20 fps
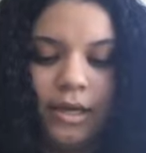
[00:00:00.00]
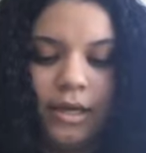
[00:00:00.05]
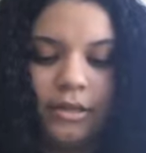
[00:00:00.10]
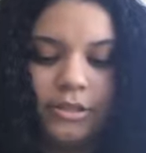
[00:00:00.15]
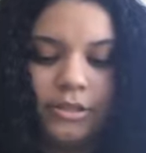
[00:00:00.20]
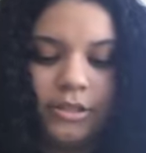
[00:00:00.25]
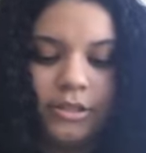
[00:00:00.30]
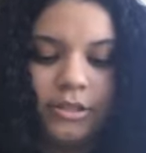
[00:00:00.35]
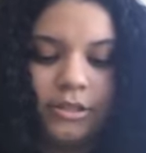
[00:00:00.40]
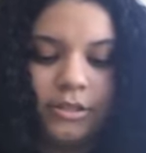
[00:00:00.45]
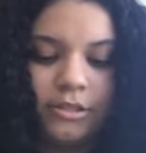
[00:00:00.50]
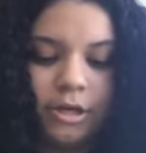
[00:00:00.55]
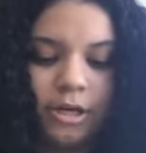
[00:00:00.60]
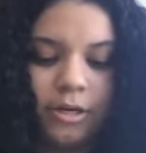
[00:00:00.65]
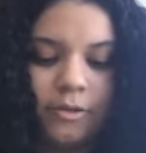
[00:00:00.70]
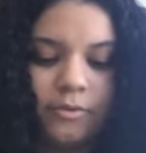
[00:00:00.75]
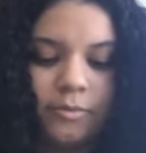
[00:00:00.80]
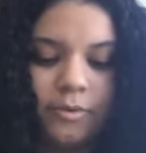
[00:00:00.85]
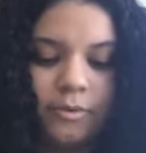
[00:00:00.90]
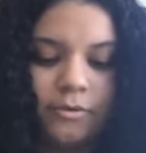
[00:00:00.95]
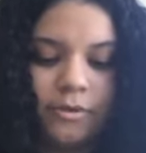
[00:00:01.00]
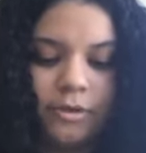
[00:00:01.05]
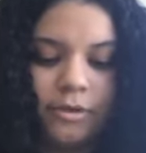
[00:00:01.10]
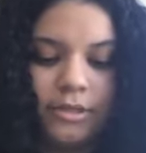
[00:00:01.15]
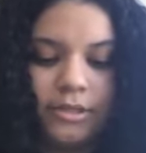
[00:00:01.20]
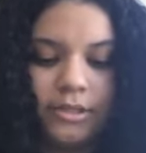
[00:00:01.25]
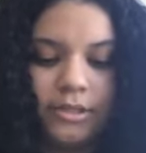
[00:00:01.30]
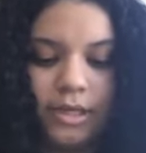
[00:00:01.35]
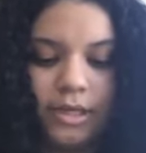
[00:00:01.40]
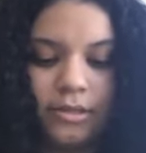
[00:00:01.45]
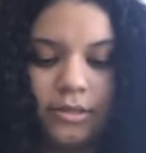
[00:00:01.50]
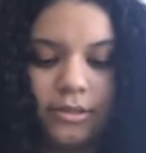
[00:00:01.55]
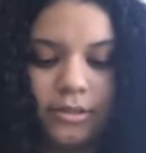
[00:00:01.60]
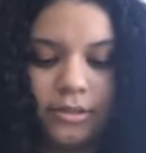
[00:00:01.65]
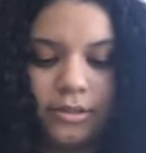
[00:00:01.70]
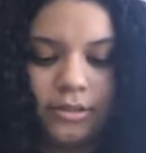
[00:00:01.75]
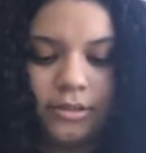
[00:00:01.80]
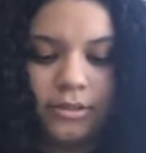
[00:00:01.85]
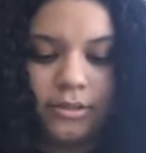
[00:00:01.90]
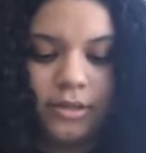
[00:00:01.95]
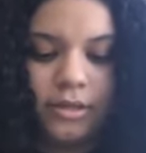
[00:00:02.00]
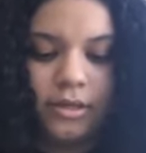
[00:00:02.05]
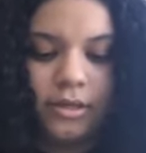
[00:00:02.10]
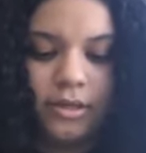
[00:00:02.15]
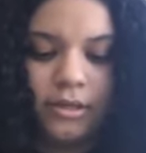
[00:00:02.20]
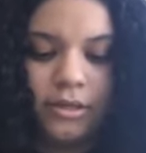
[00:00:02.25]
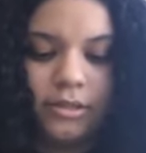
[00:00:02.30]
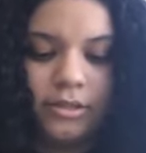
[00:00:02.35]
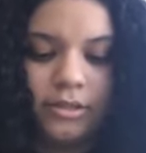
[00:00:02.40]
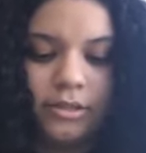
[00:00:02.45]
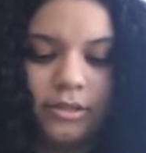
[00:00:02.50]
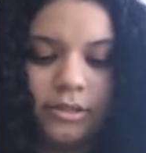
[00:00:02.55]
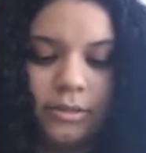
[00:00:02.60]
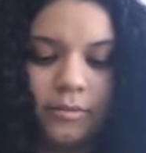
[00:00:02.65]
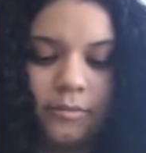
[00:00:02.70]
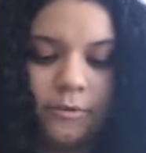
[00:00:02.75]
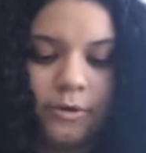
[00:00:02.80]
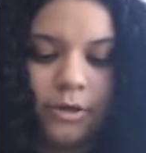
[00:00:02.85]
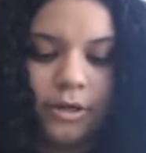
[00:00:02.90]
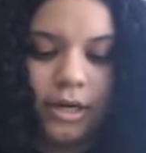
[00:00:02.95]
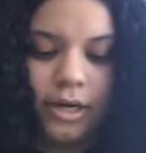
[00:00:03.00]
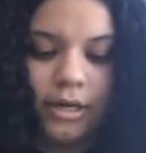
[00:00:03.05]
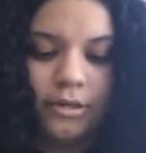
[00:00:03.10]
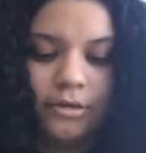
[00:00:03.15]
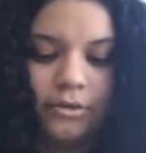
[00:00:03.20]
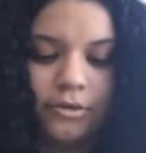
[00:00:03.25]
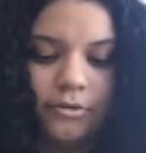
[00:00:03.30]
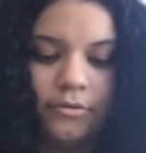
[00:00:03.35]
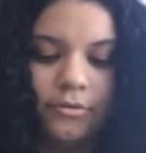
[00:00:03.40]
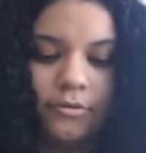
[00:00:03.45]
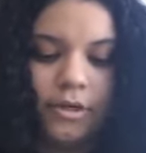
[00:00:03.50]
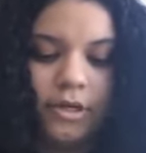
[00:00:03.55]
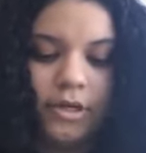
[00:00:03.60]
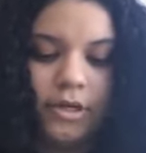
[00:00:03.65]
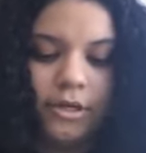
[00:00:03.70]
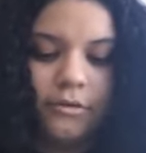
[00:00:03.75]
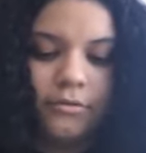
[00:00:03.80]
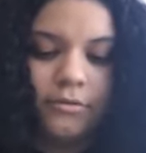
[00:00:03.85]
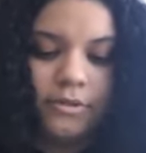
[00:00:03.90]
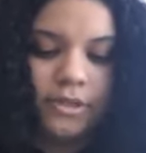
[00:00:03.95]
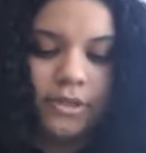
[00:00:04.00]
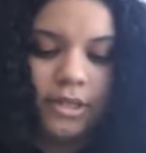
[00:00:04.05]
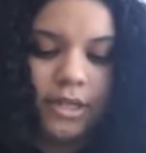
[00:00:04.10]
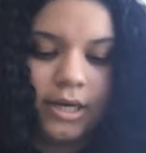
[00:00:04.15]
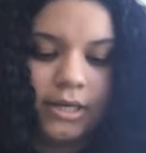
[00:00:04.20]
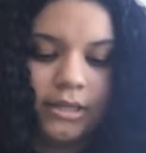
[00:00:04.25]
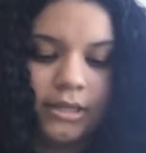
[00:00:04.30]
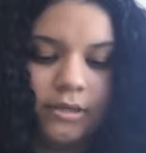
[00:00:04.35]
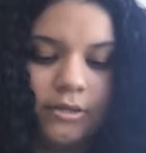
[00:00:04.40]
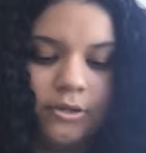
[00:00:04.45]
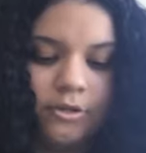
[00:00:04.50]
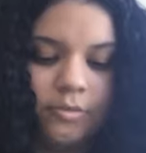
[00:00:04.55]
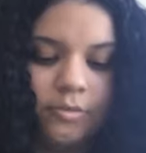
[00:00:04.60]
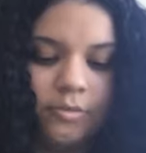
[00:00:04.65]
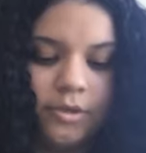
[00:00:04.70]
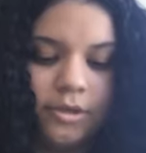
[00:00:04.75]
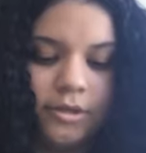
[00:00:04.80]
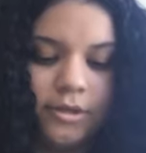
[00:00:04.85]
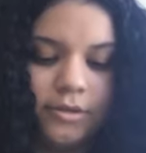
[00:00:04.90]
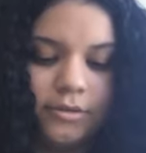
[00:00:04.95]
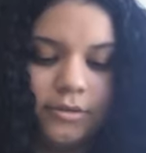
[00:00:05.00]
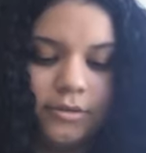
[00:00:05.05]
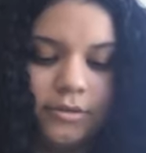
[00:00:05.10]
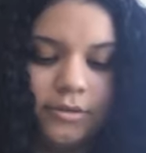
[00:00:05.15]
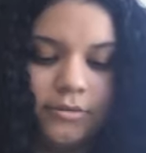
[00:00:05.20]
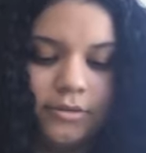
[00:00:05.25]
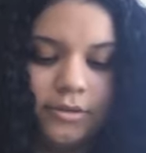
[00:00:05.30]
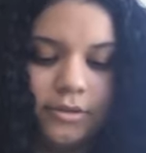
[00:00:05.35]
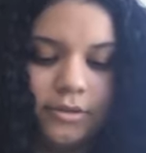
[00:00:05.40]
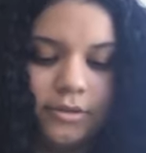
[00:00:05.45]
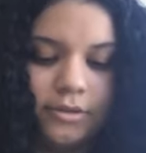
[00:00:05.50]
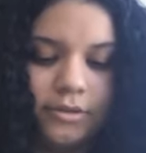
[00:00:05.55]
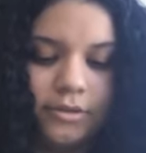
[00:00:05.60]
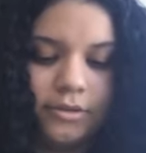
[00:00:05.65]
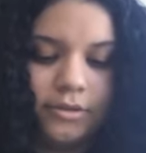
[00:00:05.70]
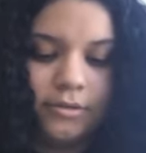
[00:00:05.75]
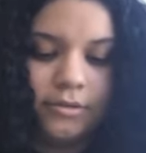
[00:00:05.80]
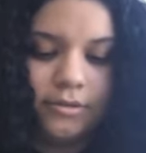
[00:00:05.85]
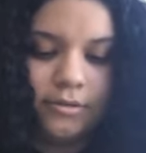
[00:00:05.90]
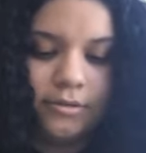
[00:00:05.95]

And she disarmed me with her silences. Somewhere I knew it was a lie that nobody else noticed.